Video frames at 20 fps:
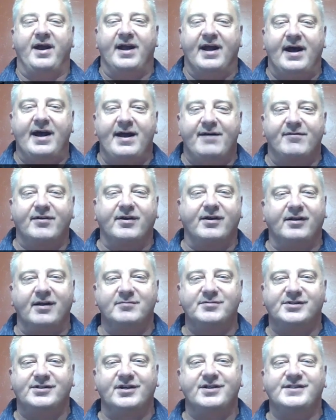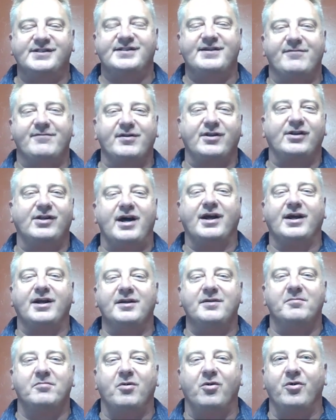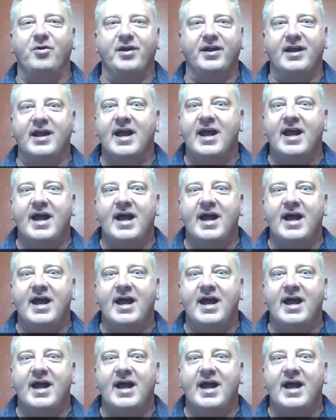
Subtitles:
I have a club start 7 o'clock in the morning.